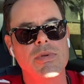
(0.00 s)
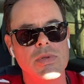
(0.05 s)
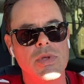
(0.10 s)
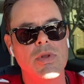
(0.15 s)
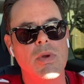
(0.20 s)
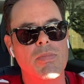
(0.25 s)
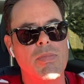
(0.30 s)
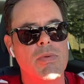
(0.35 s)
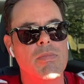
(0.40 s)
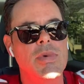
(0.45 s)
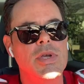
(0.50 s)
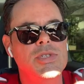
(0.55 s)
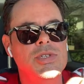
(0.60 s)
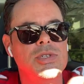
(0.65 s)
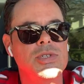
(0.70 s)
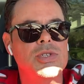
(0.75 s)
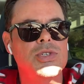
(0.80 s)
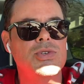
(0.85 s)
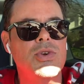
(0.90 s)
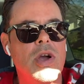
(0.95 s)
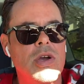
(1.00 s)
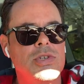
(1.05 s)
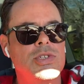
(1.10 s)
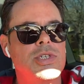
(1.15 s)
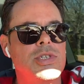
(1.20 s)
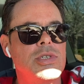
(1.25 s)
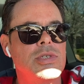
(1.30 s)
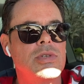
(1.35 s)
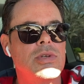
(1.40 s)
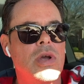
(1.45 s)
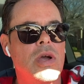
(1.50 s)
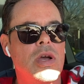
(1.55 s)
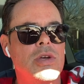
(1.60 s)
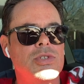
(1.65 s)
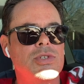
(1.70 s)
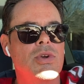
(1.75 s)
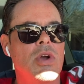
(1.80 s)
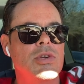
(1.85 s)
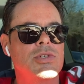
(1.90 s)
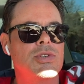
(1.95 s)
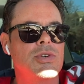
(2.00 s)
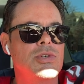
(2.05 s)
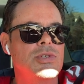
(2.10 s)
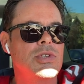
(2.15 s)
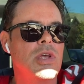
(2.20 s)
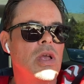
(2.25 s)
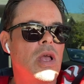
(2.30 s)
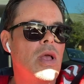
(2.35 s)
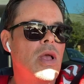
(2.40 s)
you know, permission structure, uh, structures.